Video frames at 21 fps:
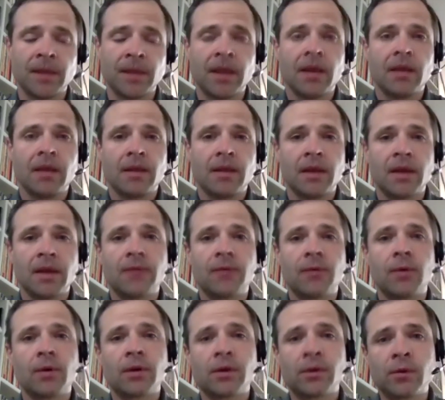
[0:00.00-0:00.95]

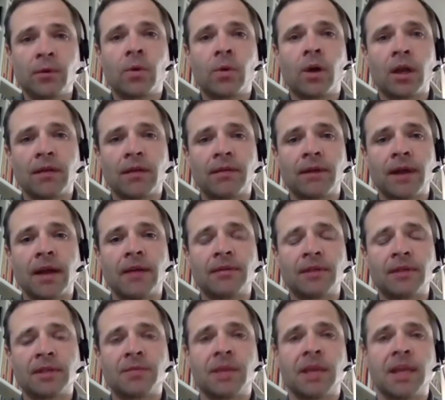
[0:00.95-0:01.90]
Therefore, you qualify for
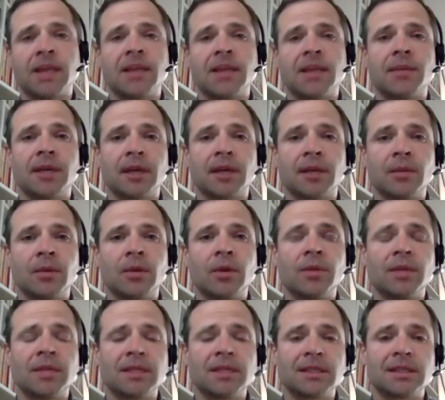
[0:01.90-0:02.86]
this pandemic
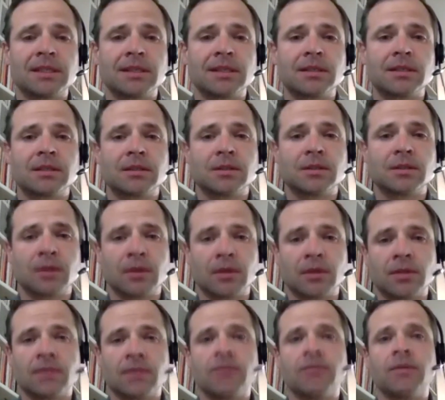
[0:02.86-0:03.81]
unemployment assistance. And so
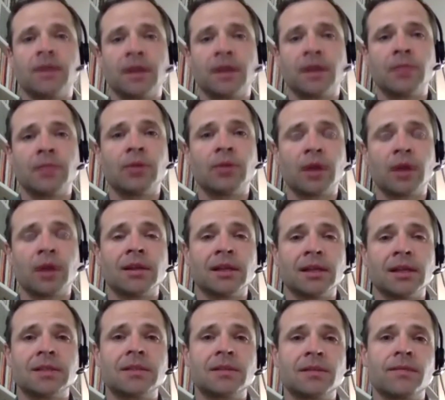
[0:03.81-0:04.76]
there's a very broad
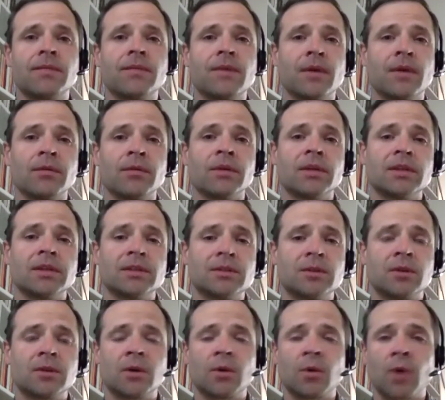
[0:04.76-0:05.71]
list of, of reasons you
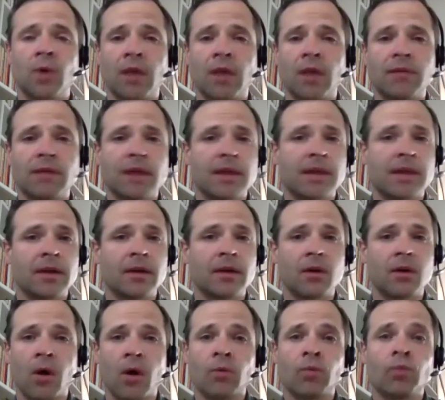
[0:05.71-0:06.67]
can qualify that are
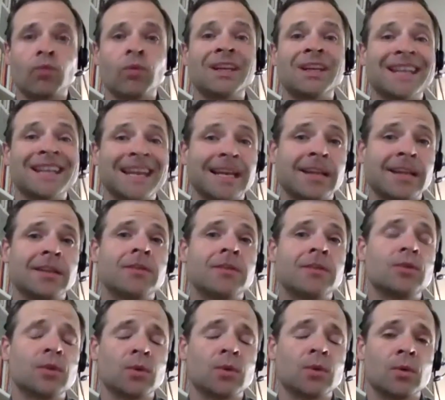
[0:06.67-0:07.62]
all related
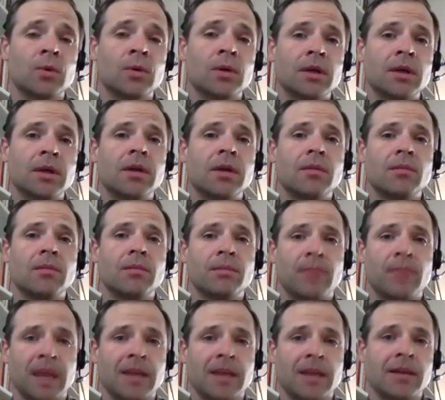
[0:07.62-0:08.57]
to,
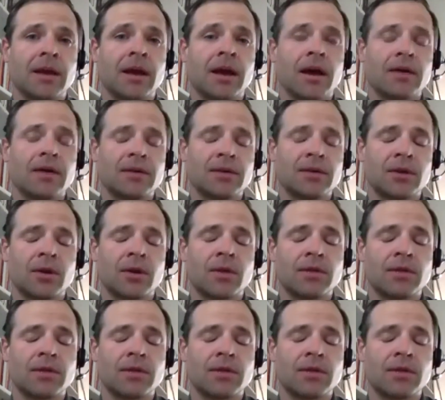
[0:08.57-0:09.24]
pan, uh, to COVID